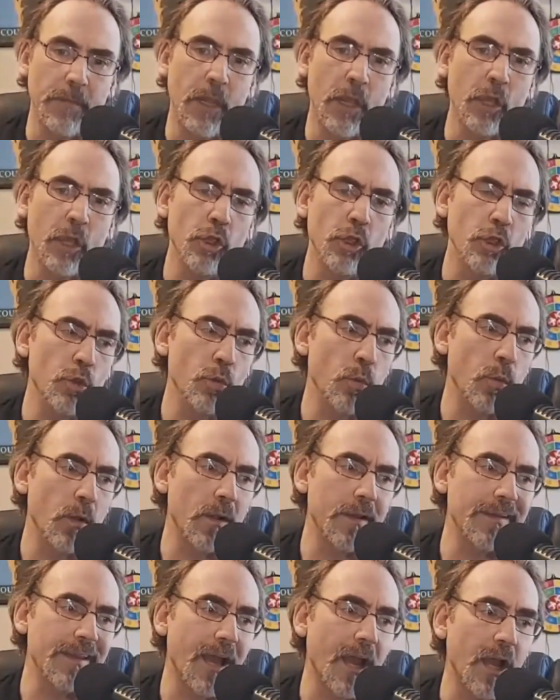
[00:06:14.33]
You are
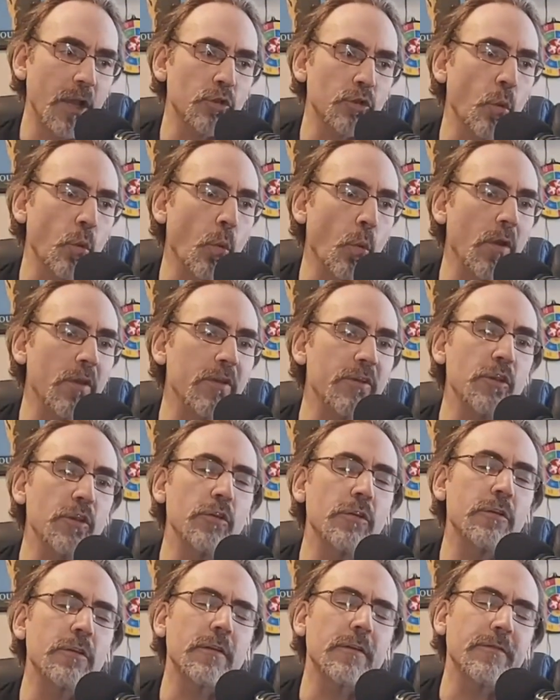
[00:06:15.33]
not going to
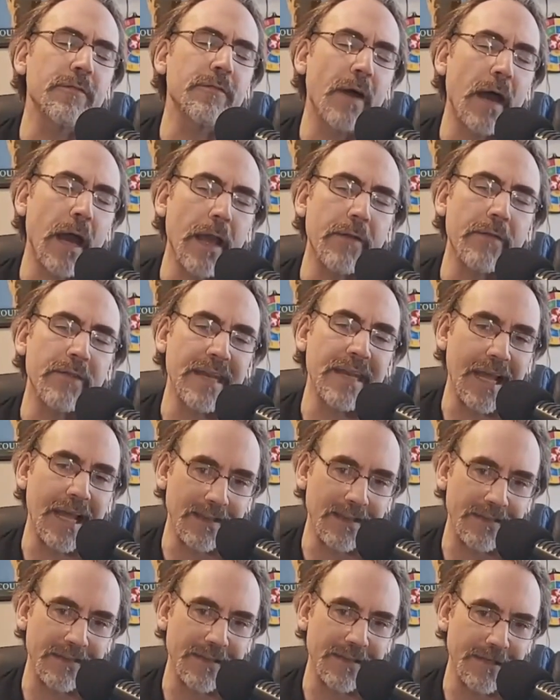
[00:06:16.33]
survive an
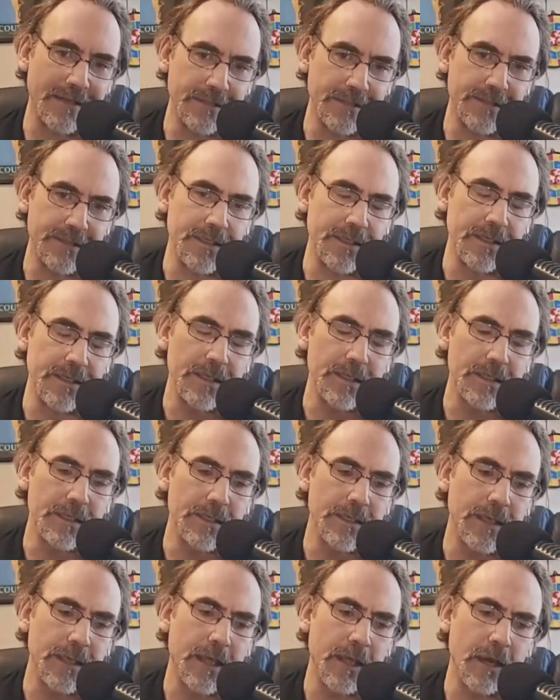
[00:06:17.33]
accident
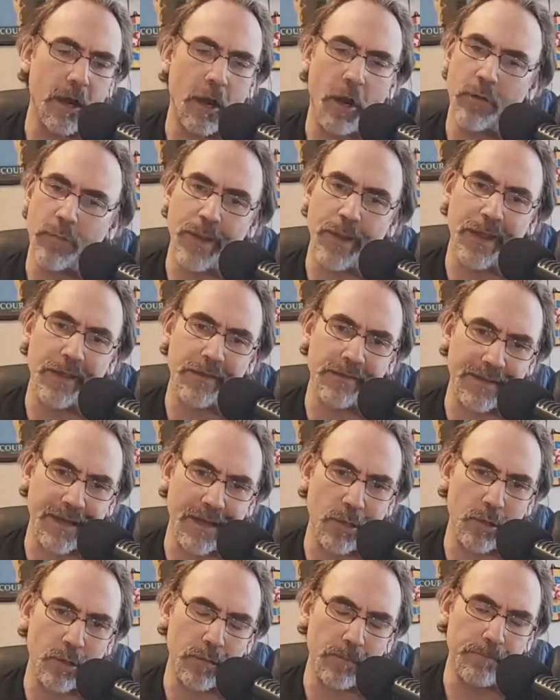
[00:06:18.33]
at 100 miles an
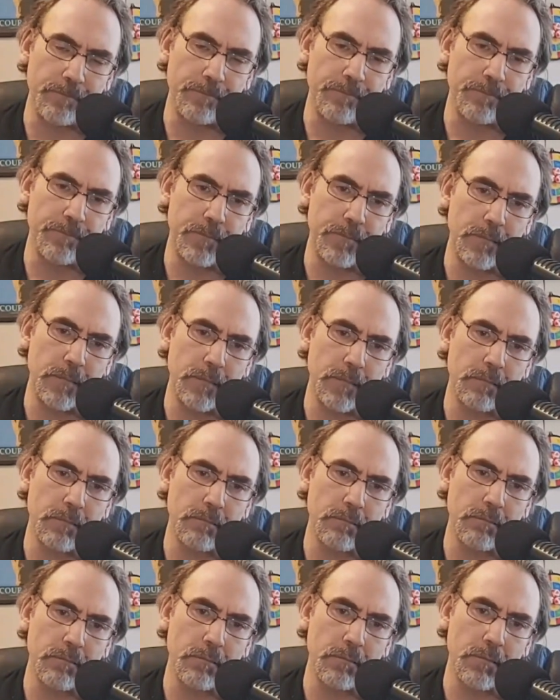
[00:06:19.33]
hour.
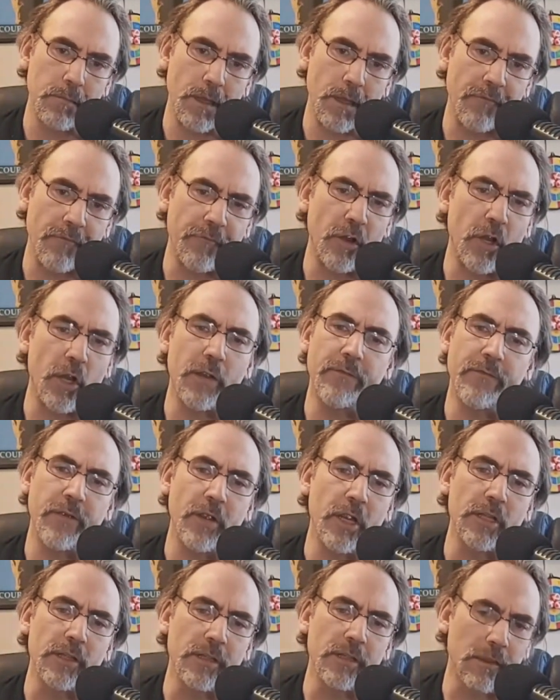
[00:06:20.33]
Very,
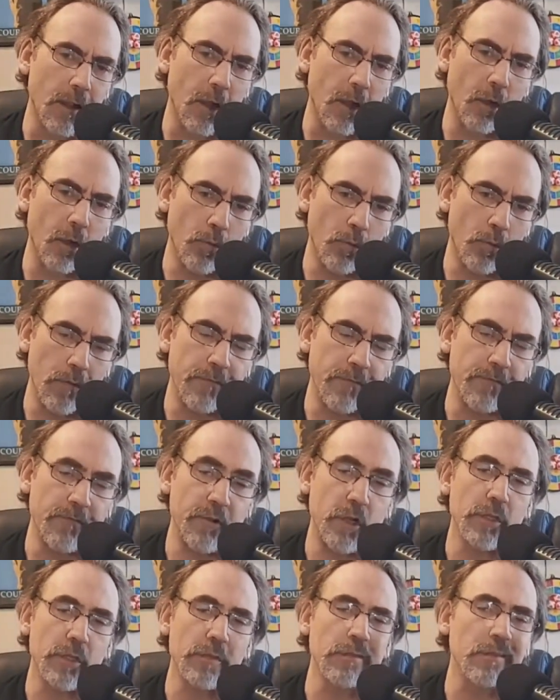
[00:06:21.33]
very low,
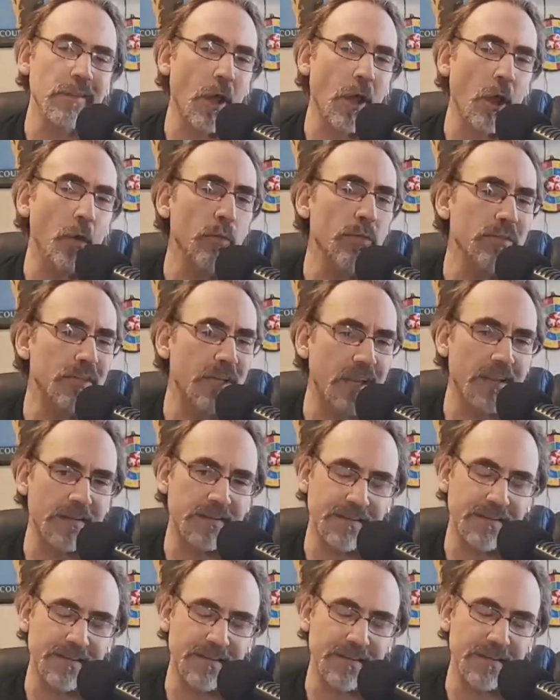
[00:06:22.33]
very low
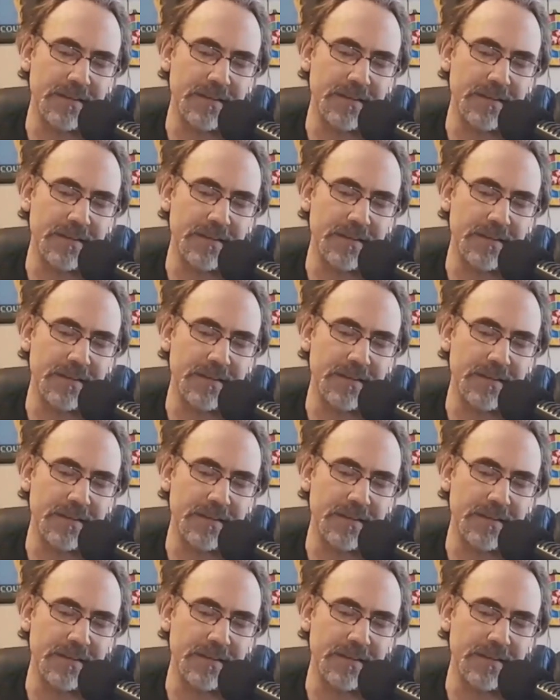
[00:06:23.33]
chances.